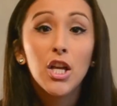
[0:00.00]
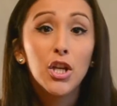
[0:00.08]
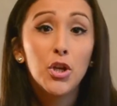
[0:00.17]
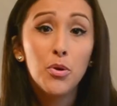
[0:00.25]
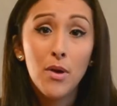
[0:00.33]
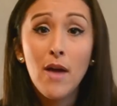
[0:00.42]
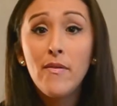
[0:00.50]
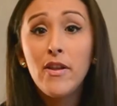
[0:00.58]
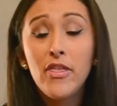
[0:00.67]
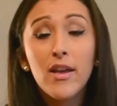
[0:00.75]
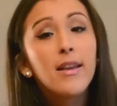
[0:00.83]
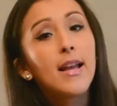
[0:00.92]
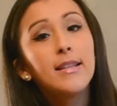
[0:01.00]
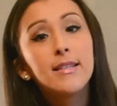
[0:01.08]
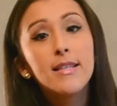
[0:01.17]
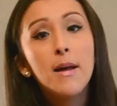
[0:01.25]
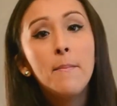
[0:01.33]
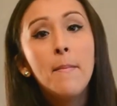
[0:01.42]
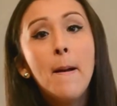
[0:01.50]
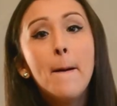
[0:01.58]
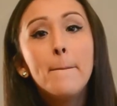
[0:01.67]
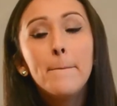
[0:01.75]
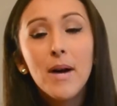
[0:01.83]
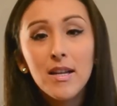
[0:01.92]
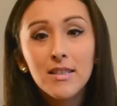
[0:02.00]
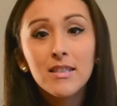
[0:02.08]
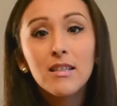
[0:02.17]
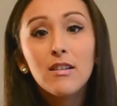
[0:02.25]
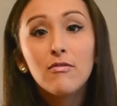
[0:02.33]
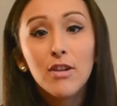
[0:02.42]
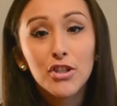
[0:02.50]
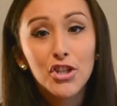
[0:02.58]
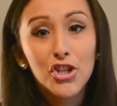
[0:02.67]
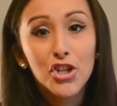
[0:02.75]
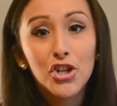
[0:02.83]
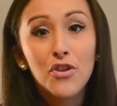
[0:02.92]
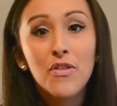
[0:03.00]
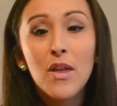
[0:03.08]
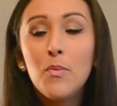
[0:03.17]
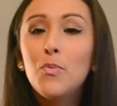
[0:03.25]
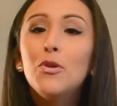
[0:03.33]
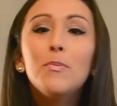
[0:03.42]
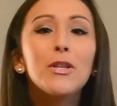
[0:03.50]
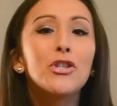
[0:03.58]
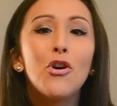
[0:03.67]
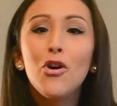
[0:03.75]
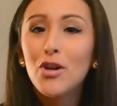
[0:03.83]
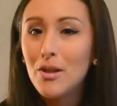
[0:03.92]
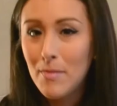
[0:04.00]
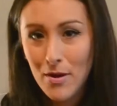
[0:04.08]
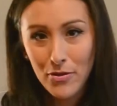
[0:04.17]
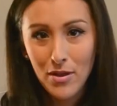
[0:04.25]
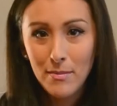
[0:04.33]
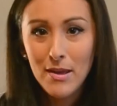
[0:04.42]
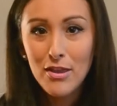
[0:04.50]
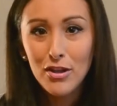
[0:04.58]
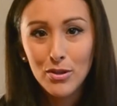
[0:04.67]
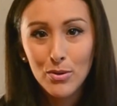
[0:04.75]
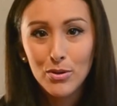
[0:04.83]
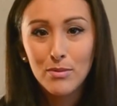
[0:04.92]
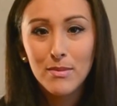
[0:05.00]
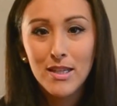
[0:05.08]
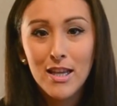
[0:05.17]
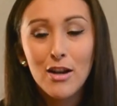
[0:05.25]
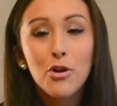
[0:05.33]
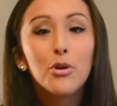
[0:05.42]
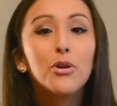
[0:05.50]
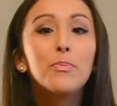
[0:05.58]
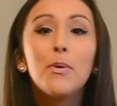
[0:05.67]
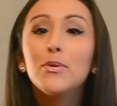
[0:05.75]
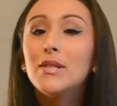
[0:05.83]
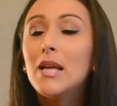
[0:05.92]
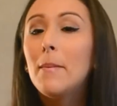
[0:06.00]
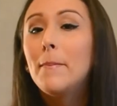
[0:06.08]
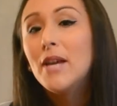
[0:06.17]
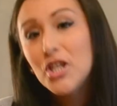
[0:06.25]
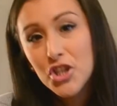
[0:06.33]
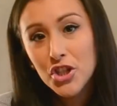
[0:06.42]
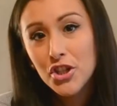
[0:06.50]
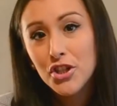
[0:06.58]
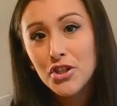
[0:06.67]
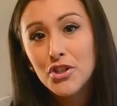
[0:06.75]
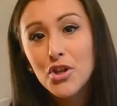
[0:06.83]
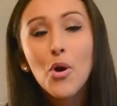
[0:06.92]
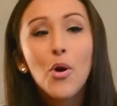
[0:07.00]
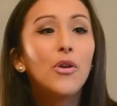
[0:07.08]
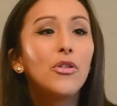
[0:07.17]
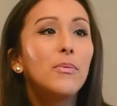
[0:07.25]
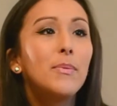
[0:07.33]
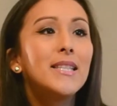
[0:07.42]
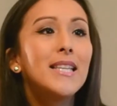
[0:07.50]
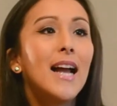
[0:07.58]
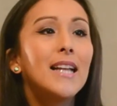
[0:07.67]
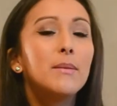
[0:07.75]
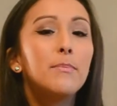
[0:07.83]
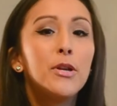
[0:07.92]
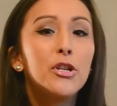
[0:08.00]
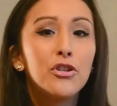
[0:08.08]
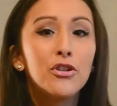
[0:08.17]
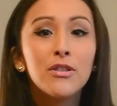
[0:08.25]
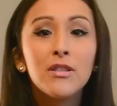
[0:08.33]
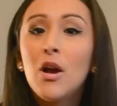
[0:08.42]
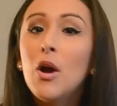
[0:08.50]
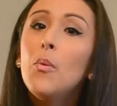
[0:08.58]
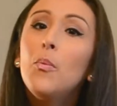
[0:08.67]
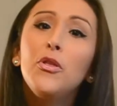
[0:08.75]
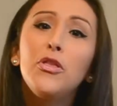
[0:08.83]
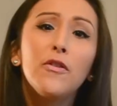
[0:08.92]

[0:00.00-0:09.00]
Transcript: You don't have anything against them, but rest assured they will be talking about them in their social media or posting up pictures, or they'll be tagged in pictures with